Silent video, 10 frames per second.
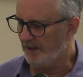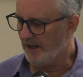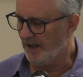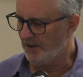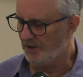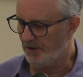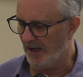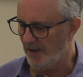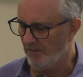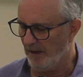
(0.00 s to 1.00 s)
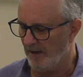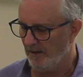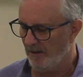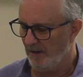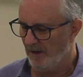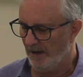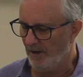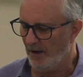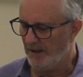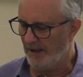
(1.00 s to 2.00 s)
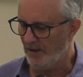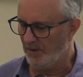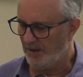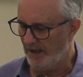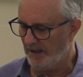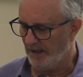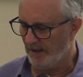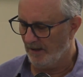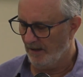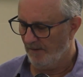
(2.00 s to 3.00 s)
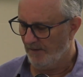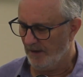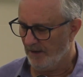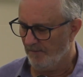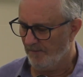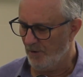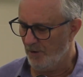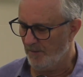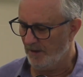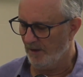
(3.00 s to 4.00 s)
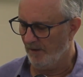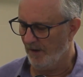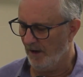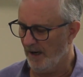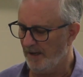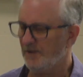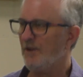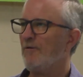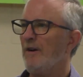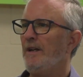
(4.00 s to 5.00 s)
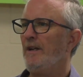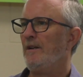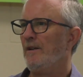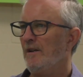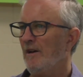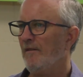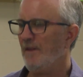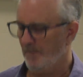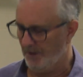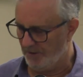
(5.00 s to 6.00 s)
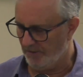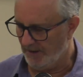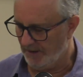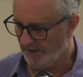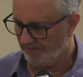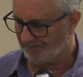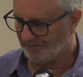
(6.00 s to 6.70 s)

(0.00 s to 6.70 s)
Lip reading: the king's chamber an ideal setting for the conferment of the highest degree of the mysteries.